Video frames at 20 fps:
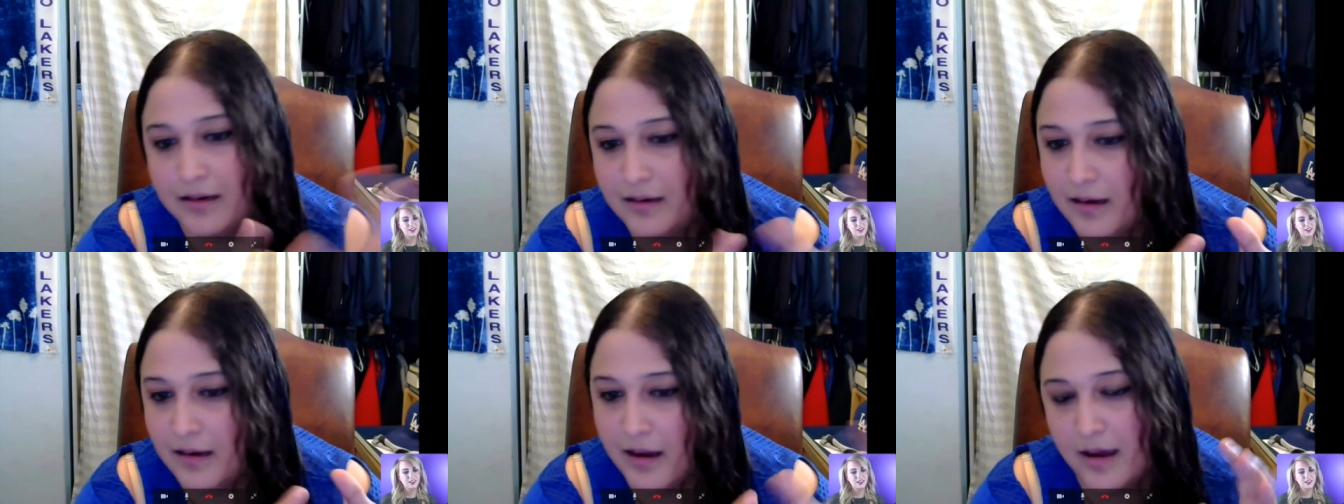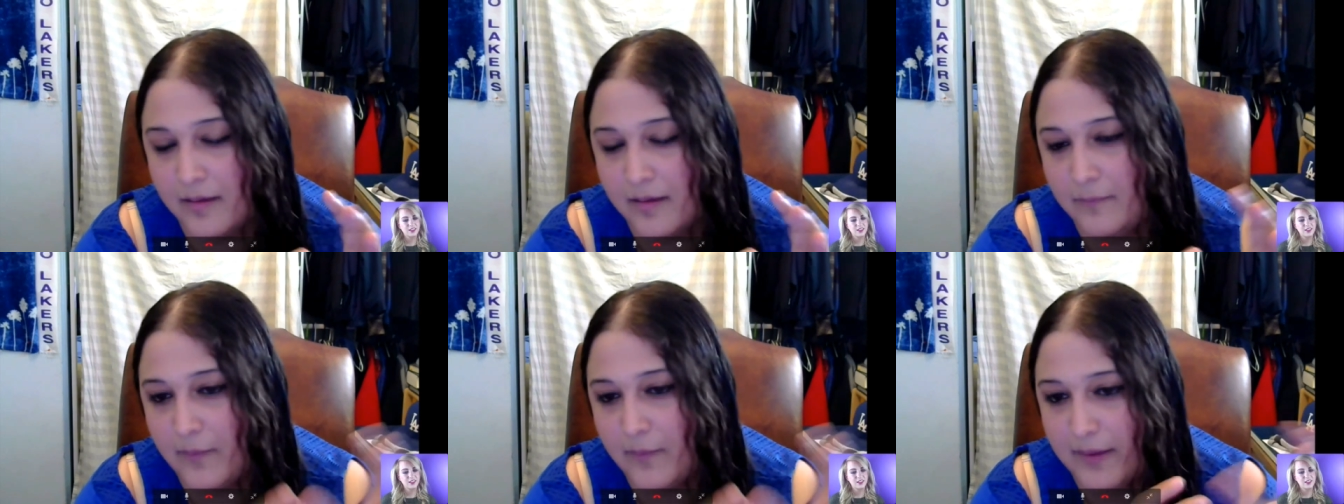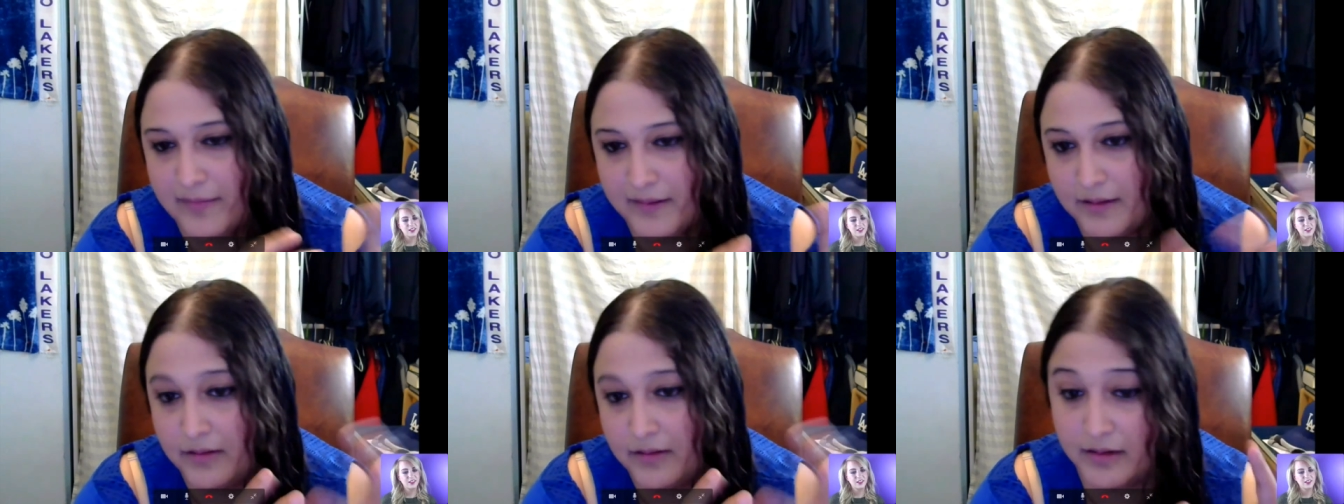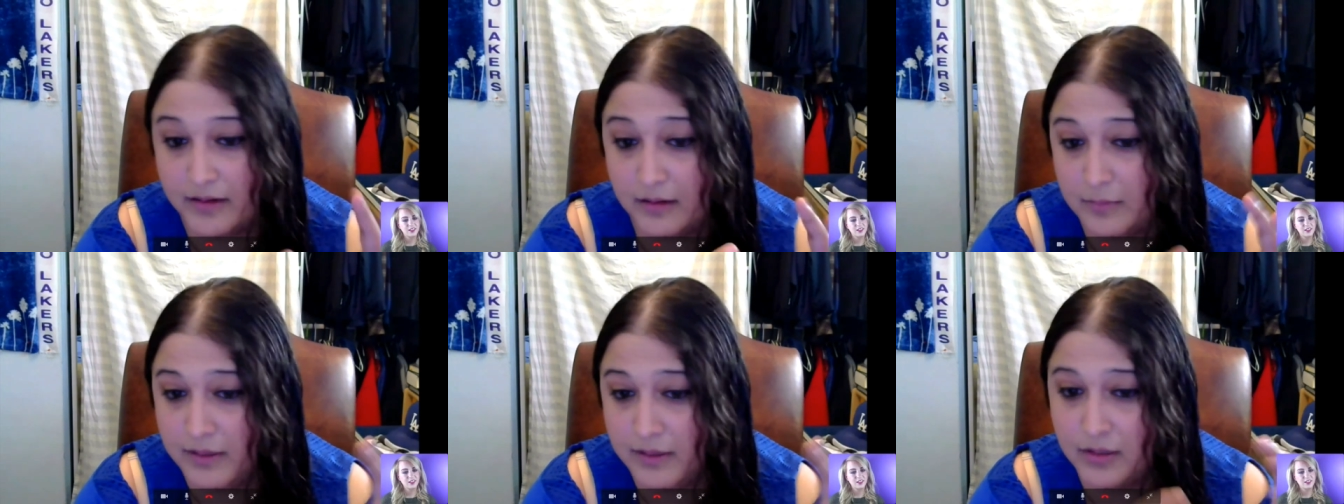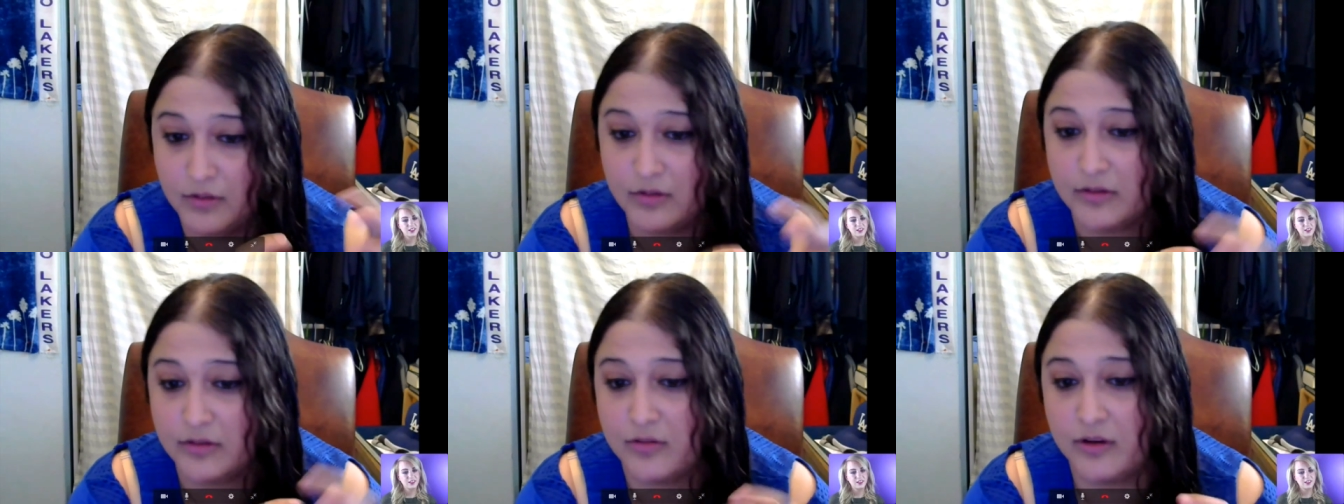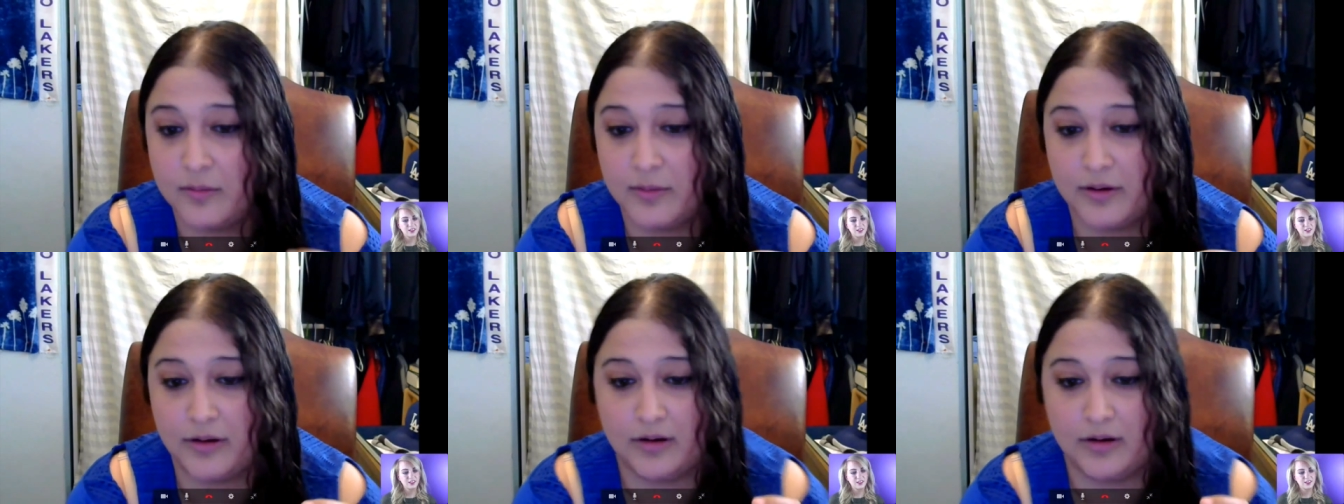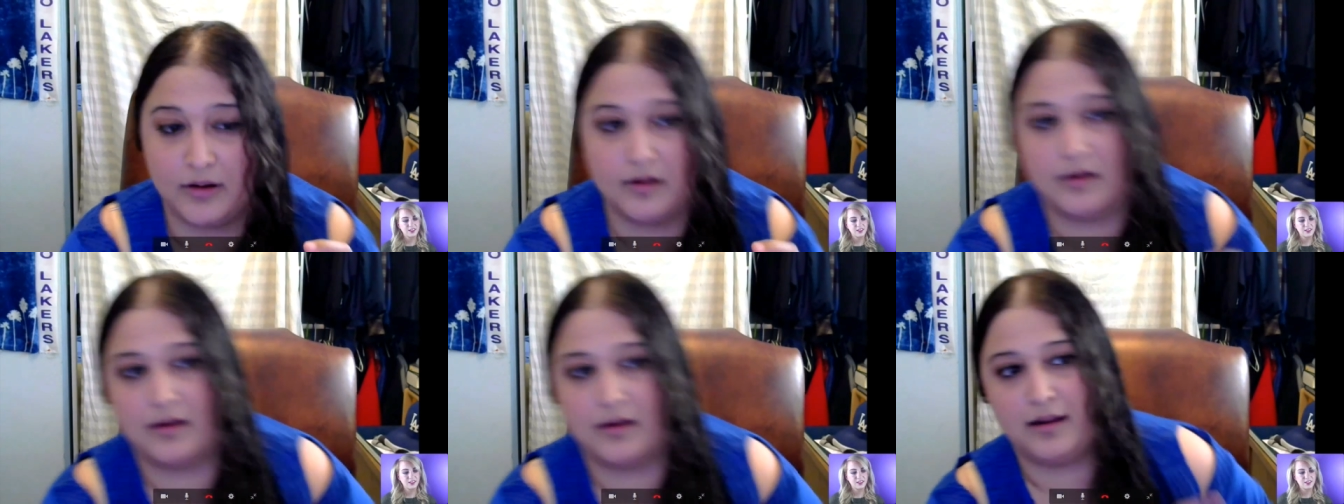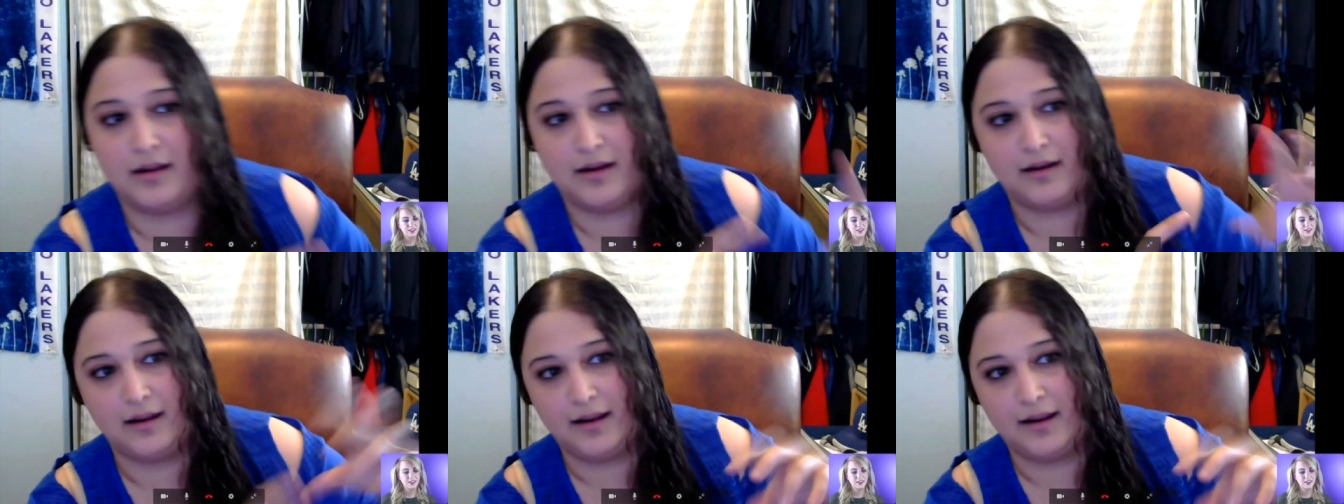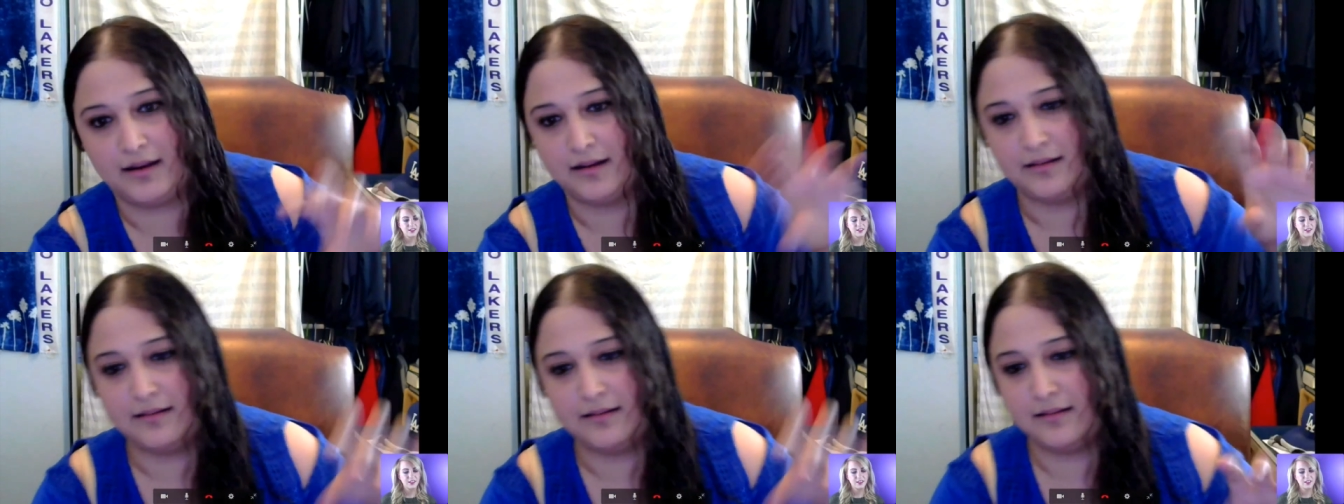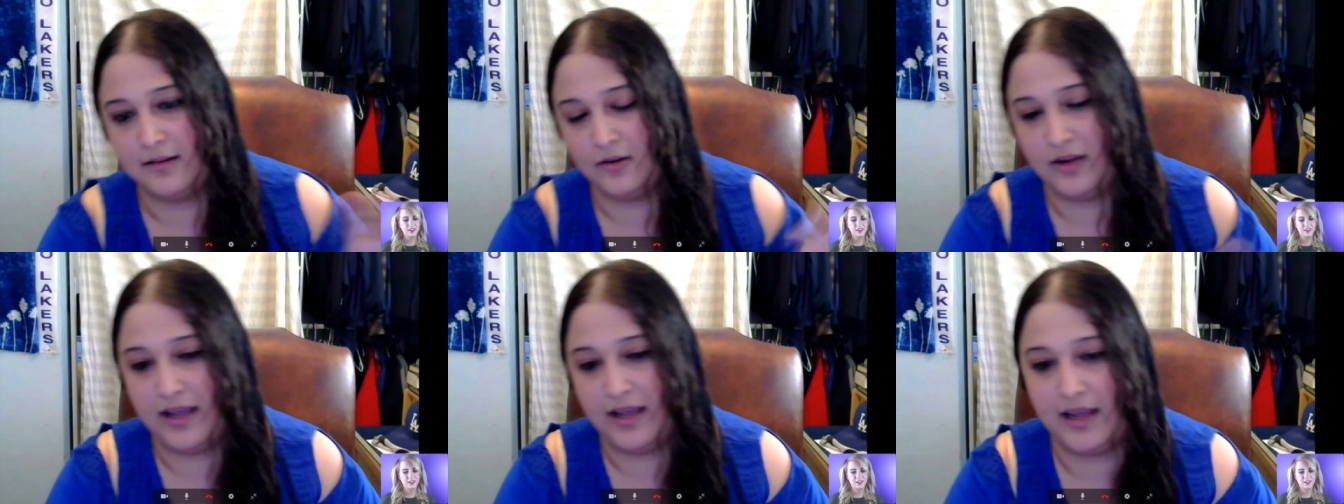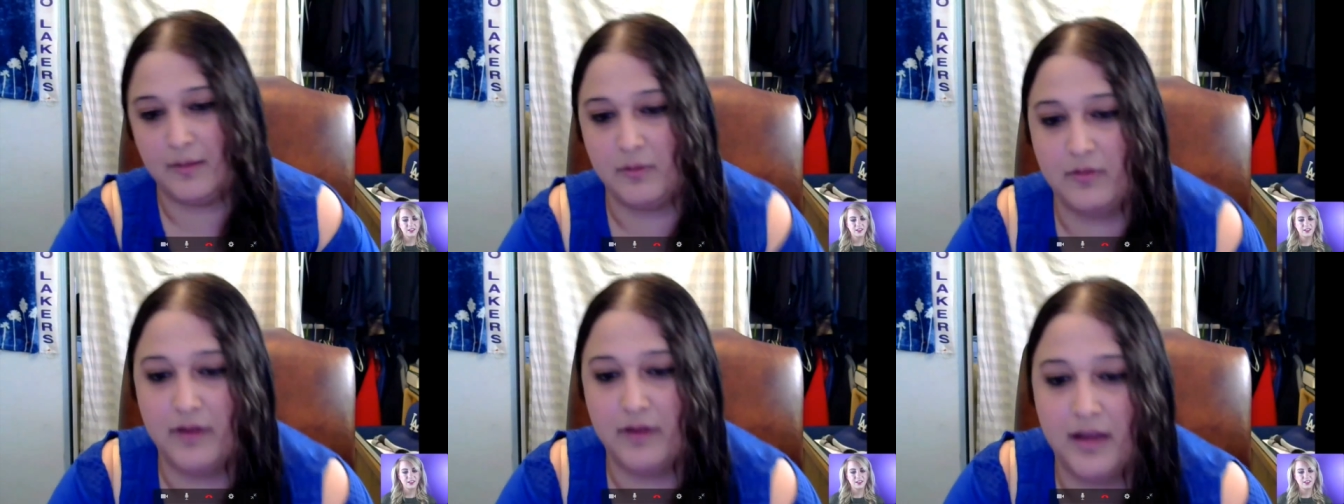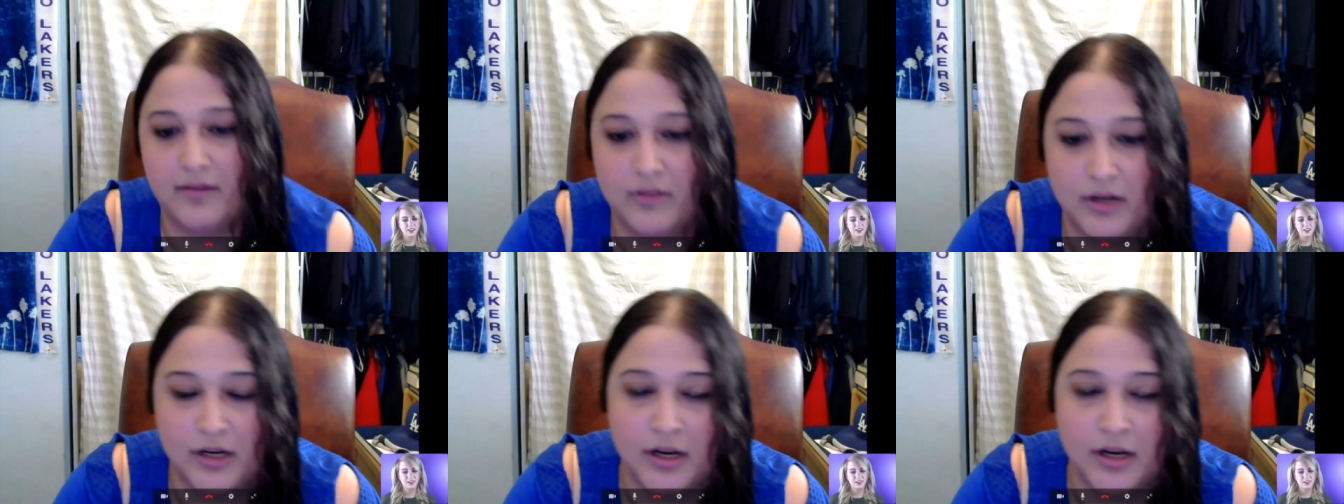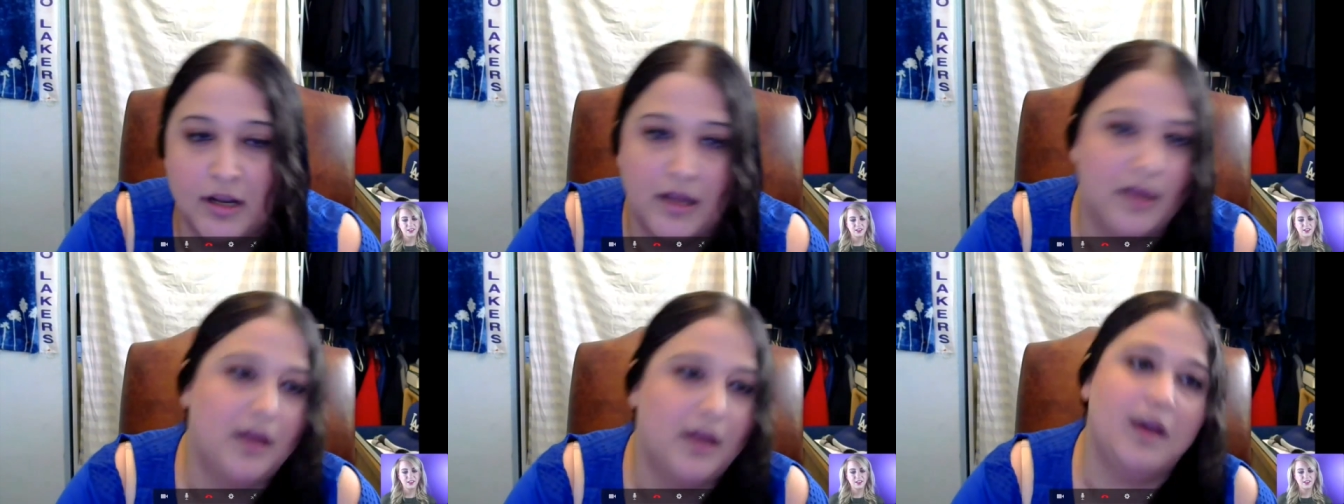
um, I think there's going to be a new contributor and like this is their name or whatever.